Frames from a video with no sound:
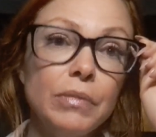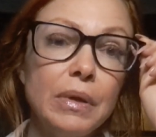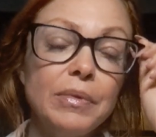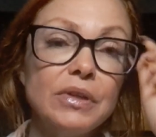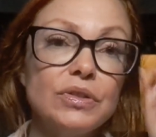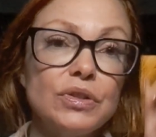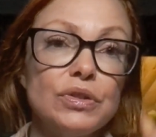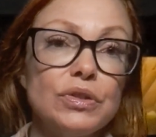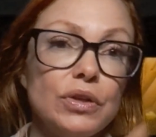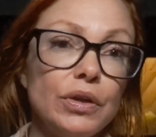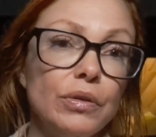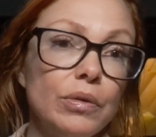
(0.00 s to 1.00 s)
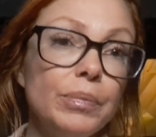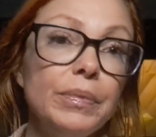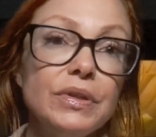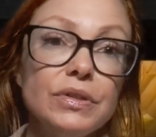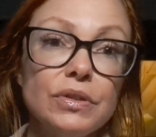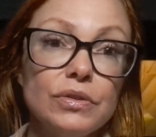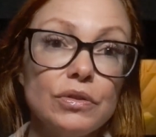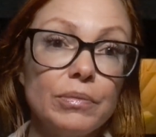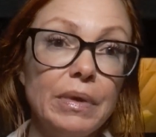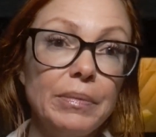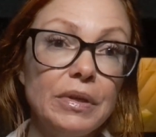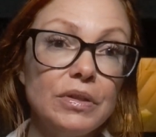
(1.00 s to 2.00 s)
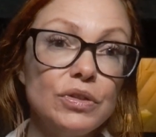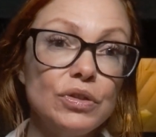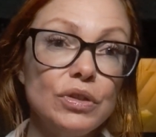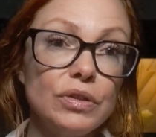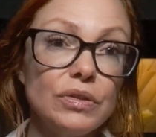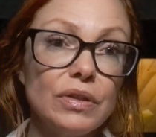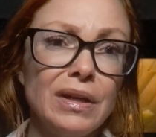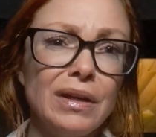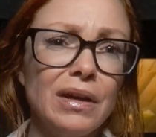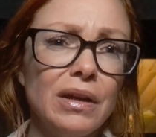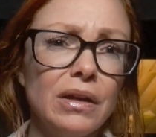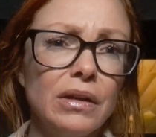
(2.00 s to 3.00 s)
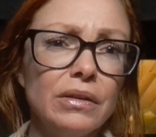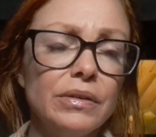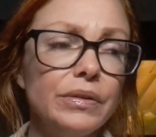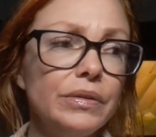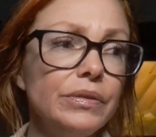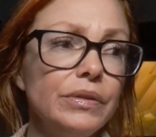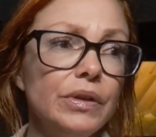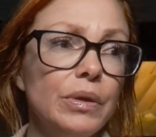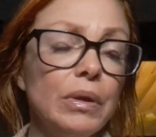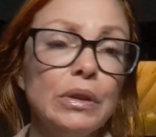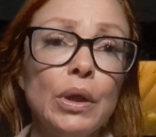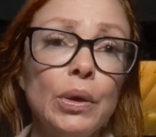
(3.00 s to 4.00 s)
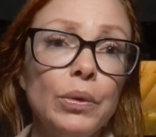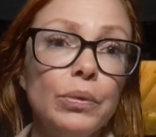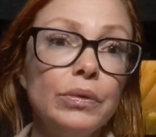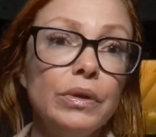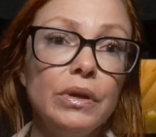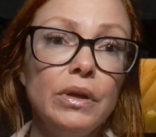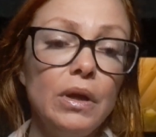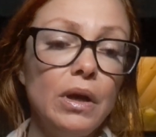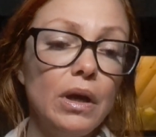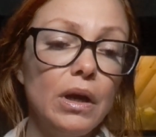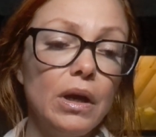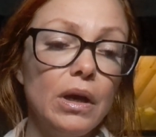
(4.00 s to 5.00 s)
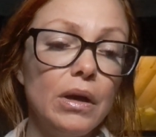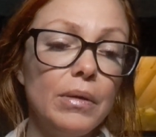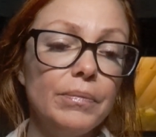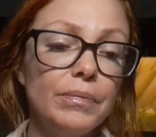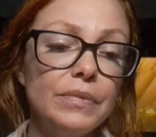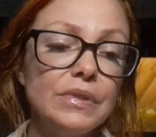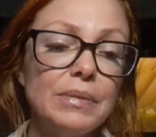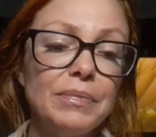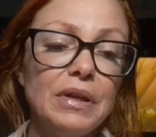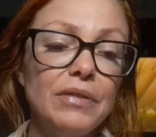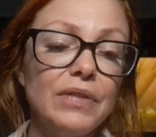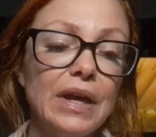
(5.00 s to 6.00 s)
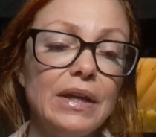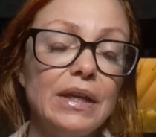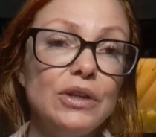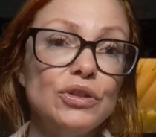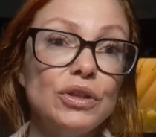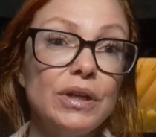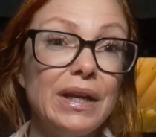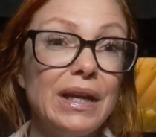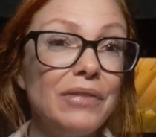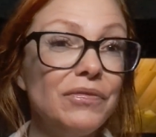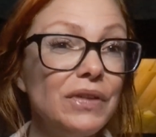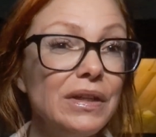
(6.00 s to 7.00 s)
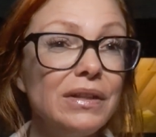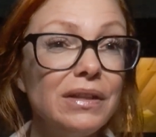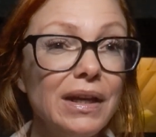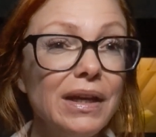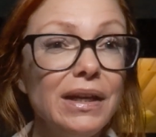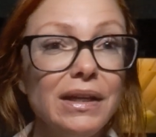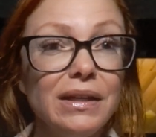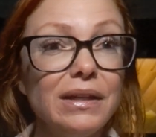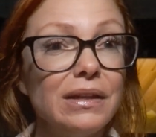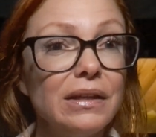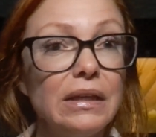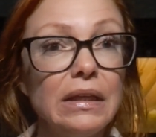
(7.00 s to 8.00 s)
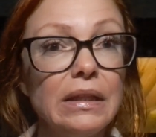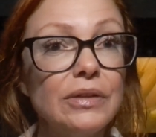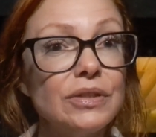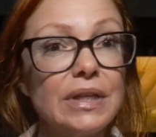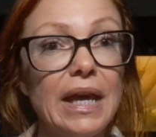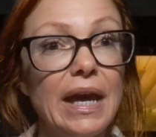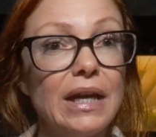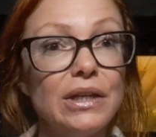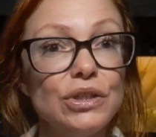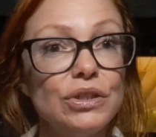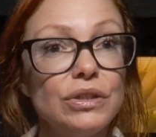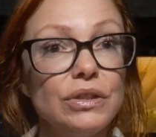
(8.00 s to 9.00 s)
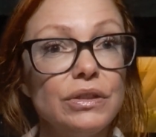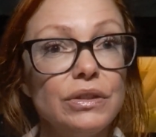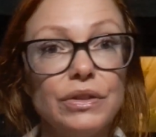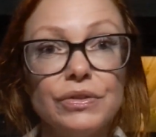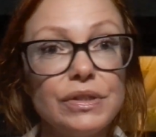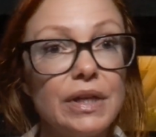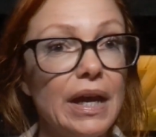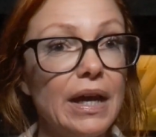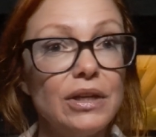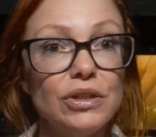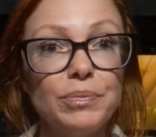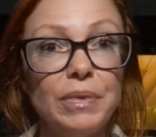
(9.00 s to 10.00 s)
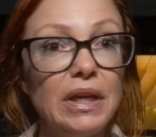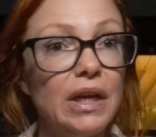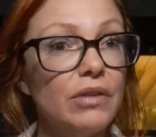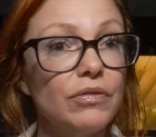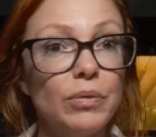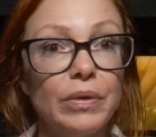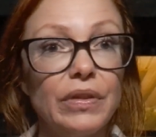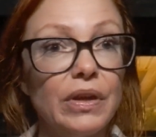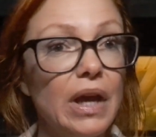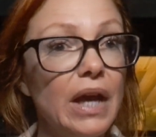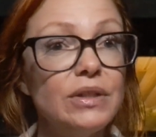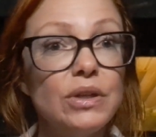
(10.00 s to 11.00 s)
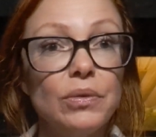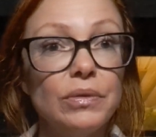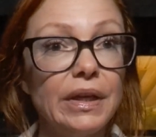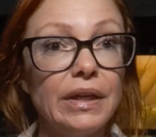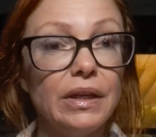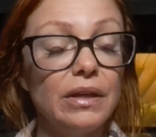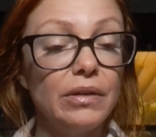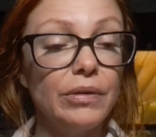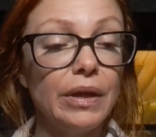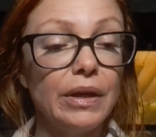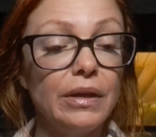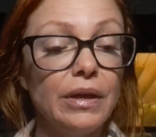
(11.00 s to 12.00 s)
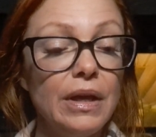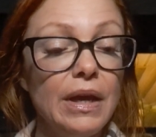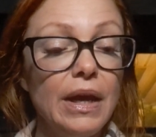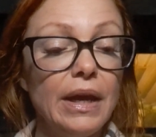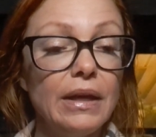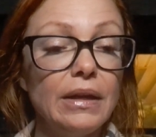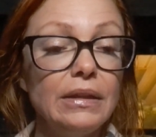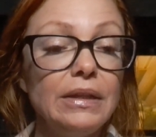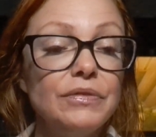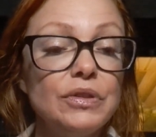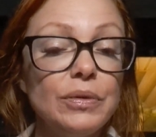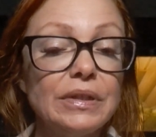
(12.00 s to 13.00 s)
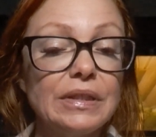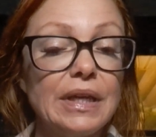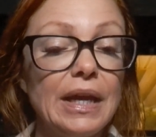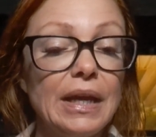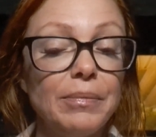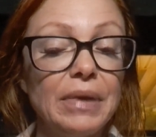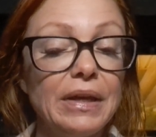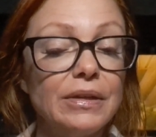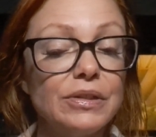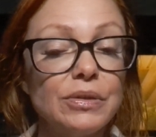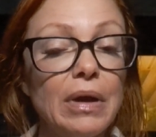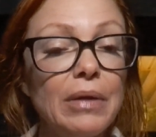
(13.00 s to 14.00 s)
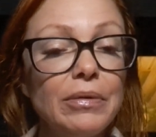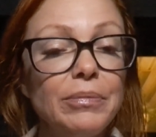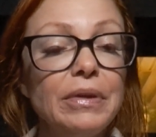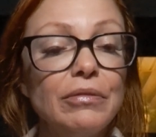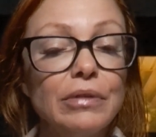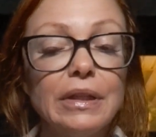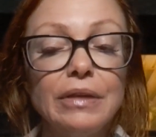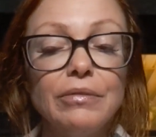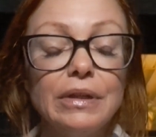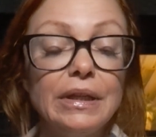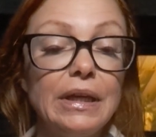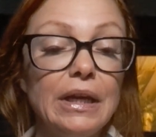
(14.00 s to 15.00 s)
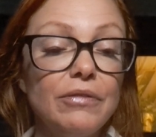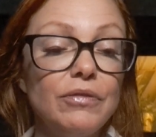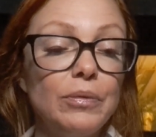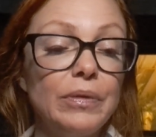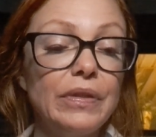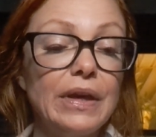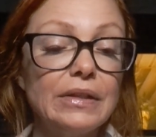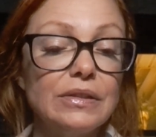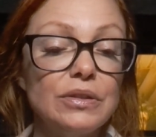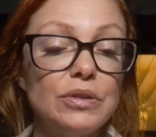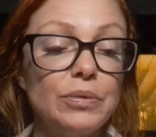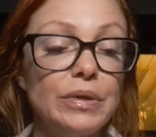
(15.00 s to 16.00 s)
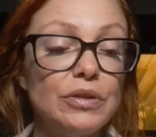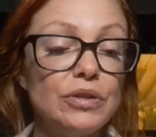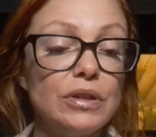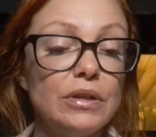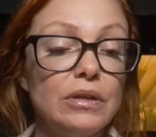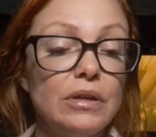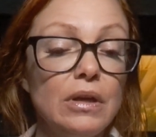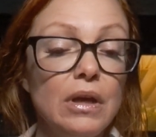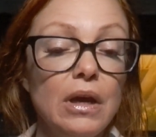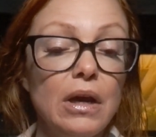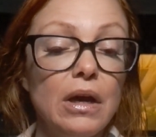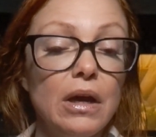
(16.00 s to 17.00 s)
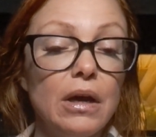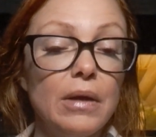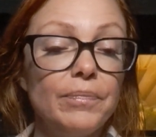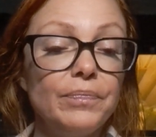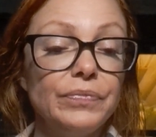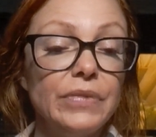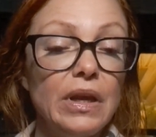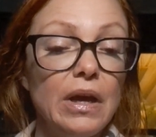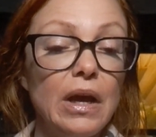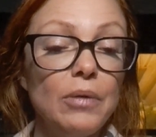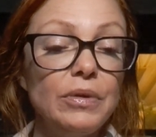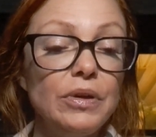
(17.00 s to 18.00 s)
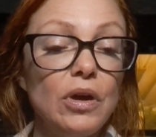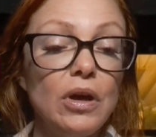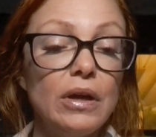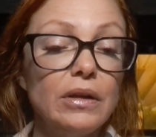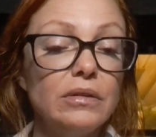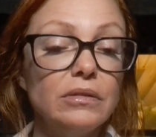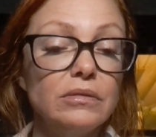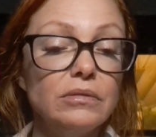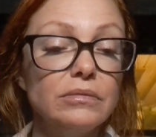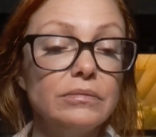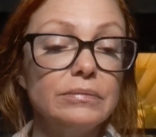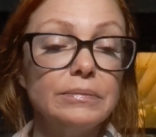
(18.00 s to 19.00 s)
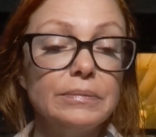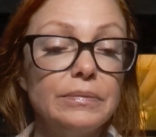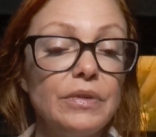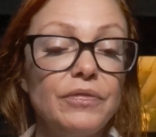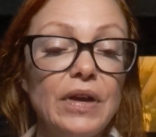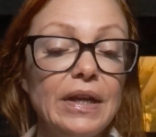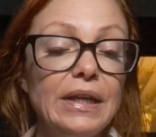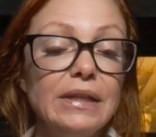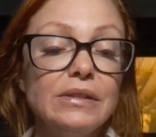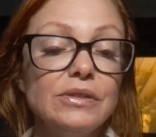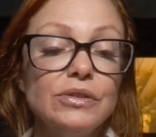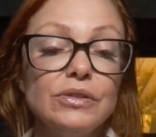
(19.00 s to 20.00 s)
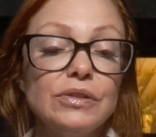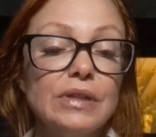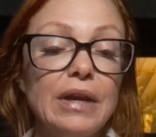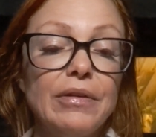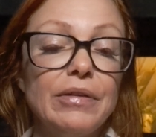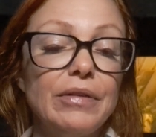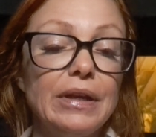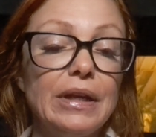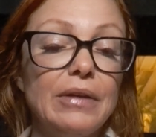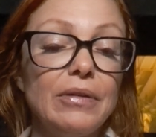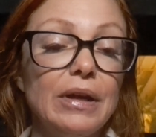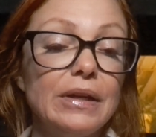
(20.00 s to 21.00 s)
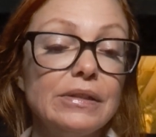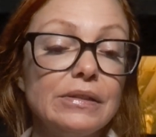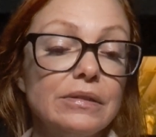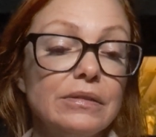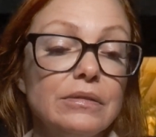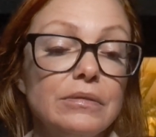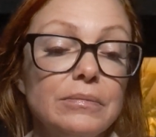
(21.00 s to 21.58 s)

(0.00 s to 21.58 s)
Maybe it's to start your own business, or maybe it's just like a loan, something of that nature. And I feel like there's a catch. There's a catch. Be careful with it. I don't like it, okay? And it leaves you as the hangman. So I would be really, really careful with that situation. I would not. The finances are scary right now, guys.